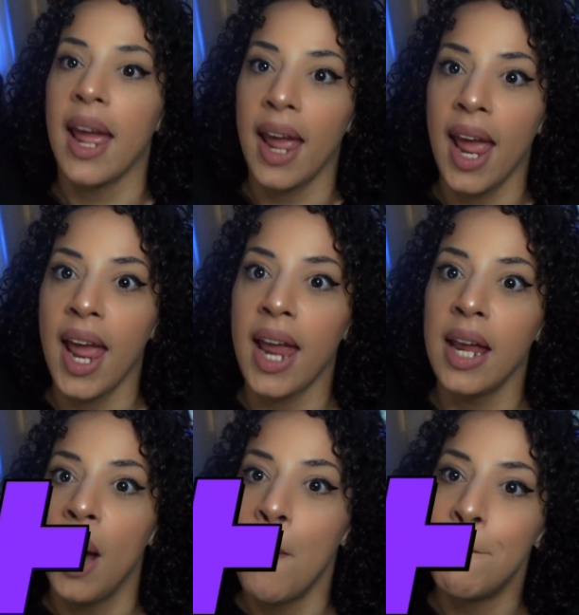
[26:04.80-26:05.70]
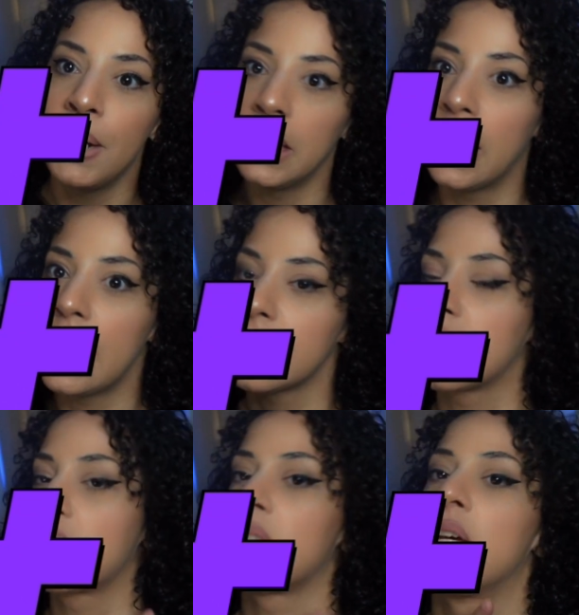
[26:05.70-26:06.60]
A+,
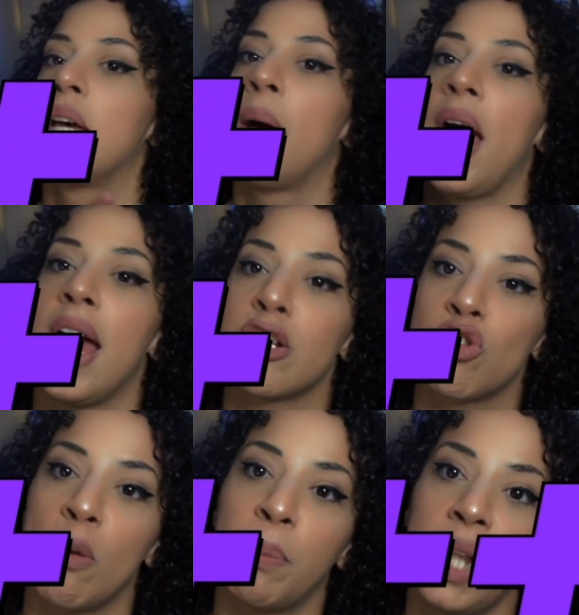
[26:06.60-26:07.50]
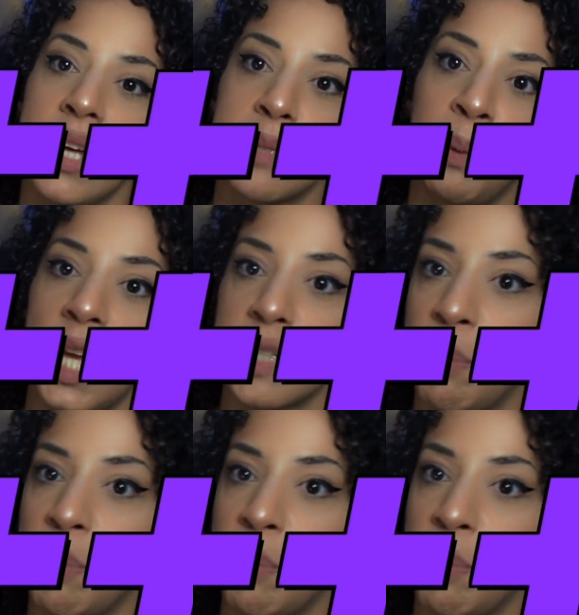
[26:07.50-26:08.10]
extra plus, plus,